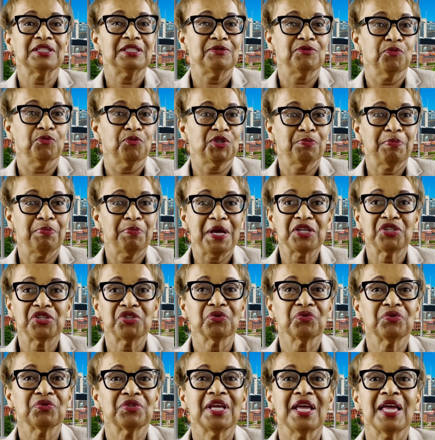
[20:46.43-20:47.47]

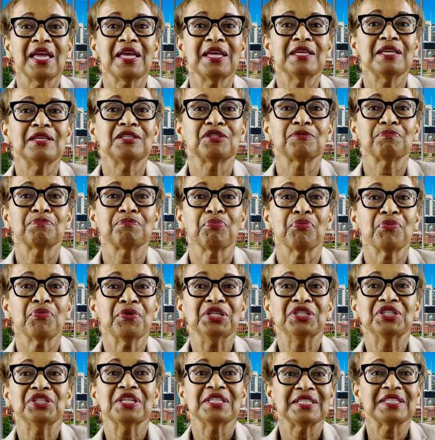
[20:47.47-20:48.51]
special days,
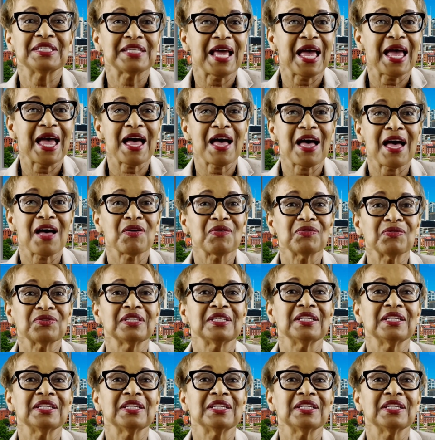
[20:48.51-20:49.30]
preaching styles,